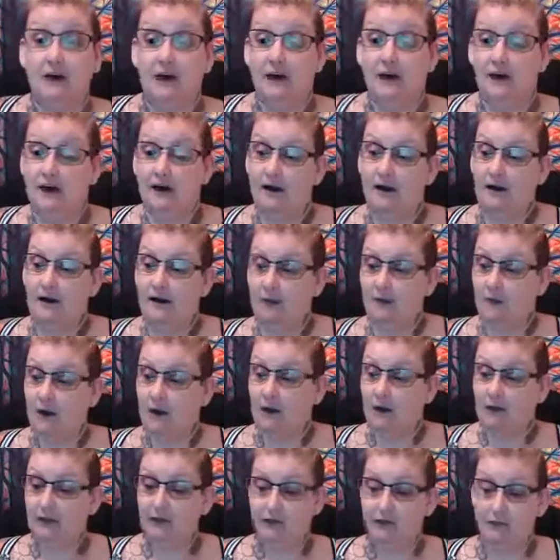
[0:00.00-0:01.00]
I
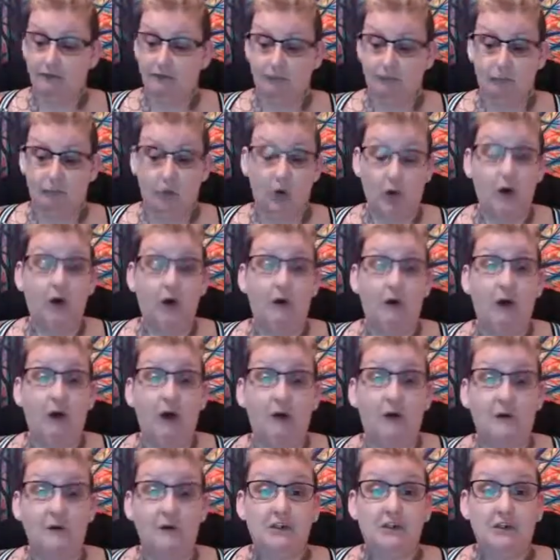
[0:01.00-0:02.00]
work a lot
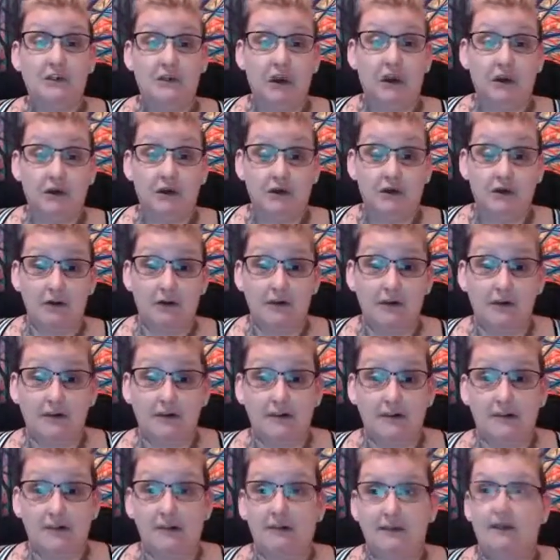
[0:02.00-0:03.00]
with
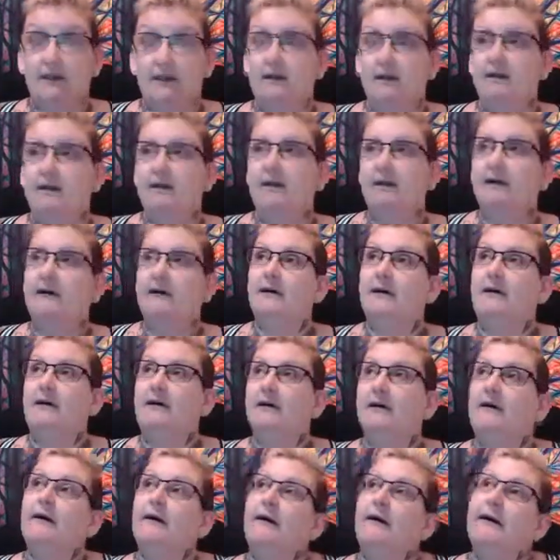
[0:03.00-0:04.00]
chakras.
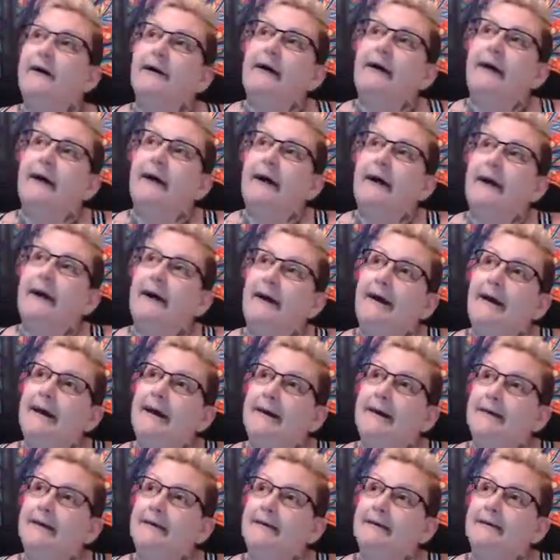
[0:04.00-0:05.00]

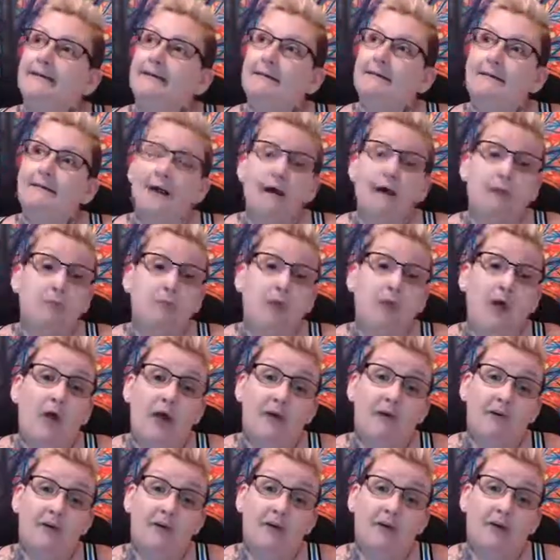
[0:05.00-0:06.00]
And I'm
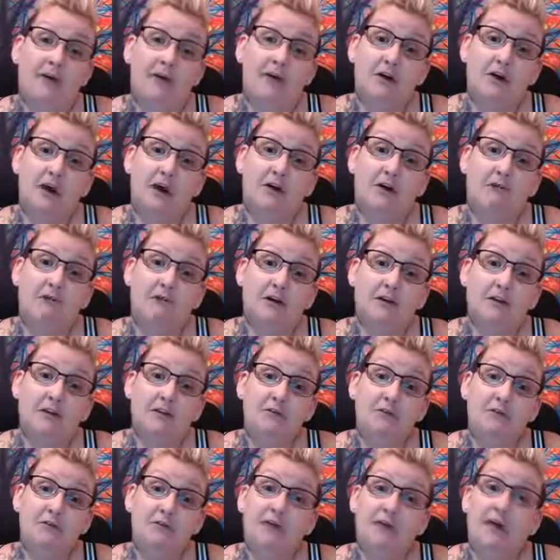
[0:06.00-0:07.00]
live here every
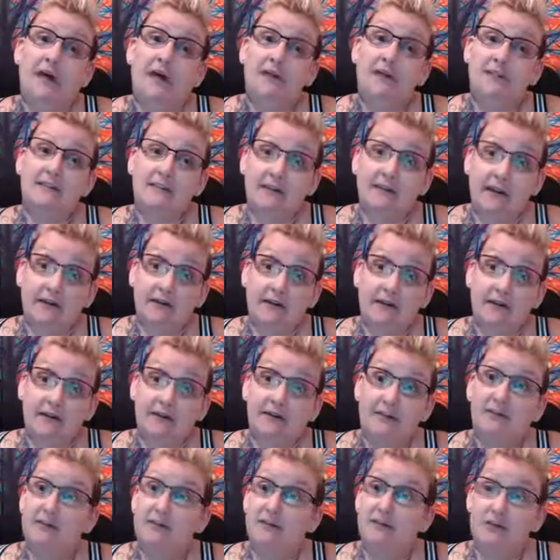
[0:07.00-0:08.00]
Tuesday at 7.
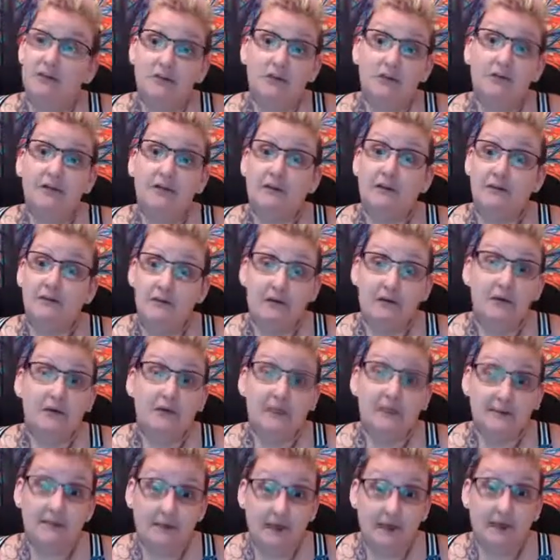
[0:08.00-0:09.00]
It's usually a few
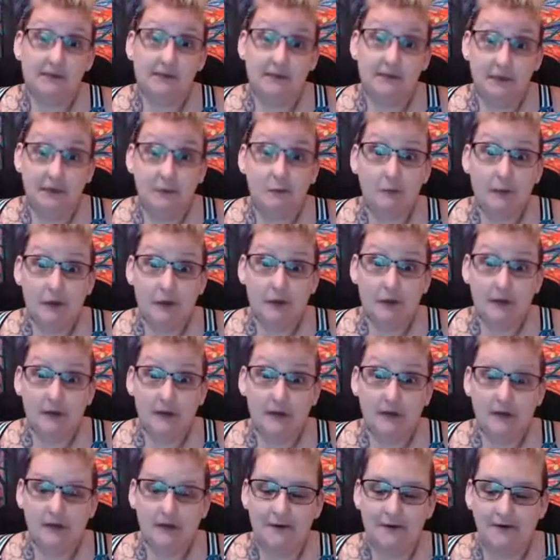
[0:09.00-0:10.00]
minutes after, but I'm
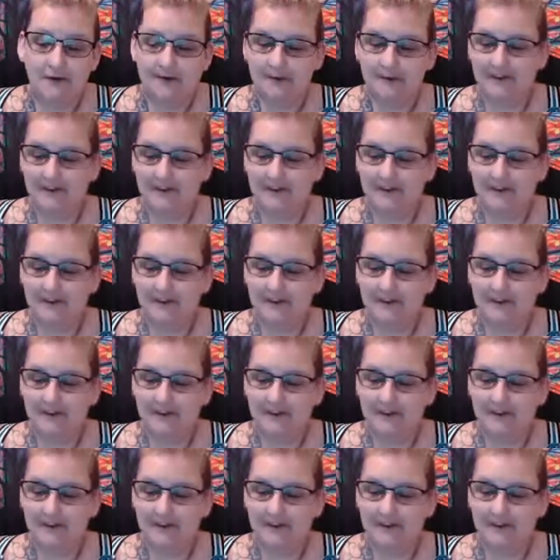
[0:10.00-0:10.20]
here.